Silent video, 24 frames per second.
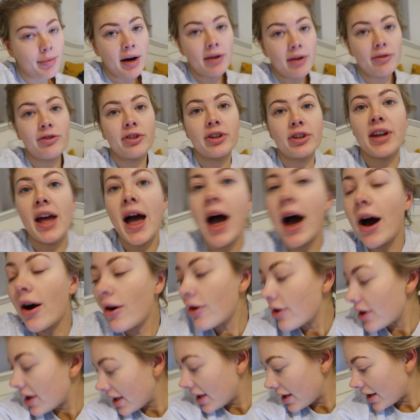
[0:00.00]
but for
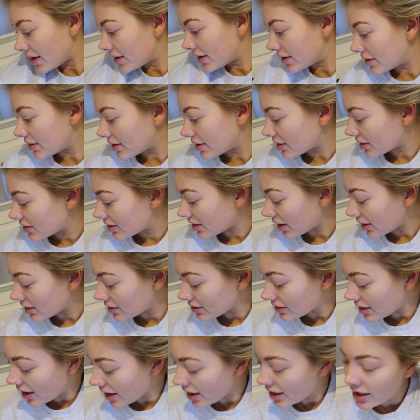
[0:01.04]
now it is
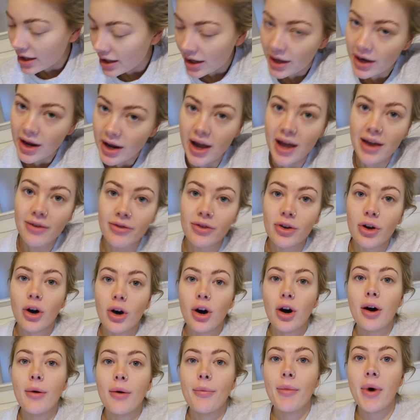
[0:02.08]
Sunday and I have
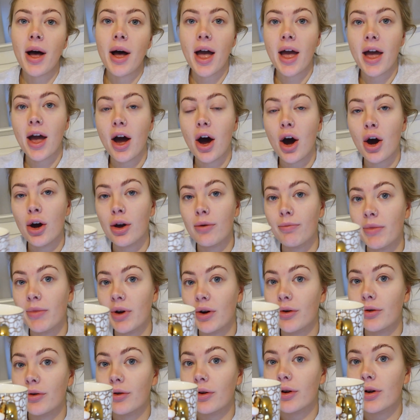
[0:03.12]
got my oat
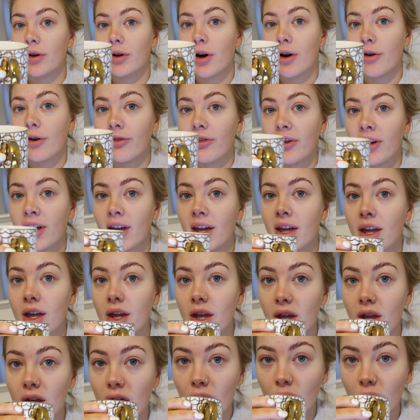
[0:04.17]
milk coffee.